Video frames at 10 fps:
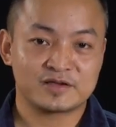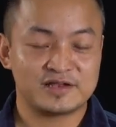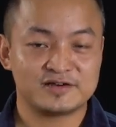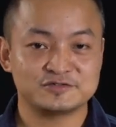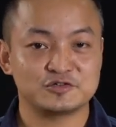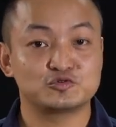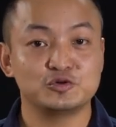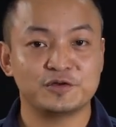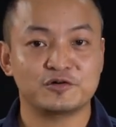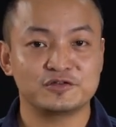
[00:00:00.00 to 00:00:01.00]
Clear? So
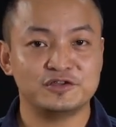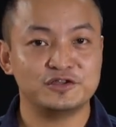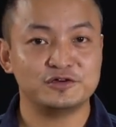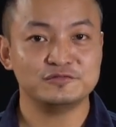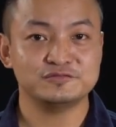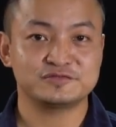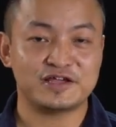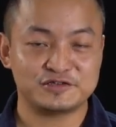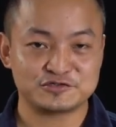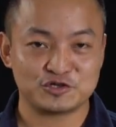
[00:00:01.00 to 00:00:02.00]
to be continued.
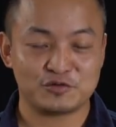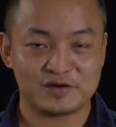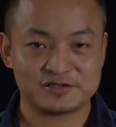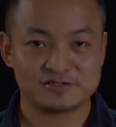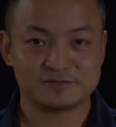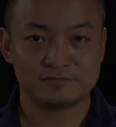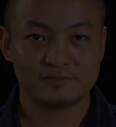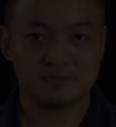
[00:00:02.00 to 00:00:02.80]
Thank you so much.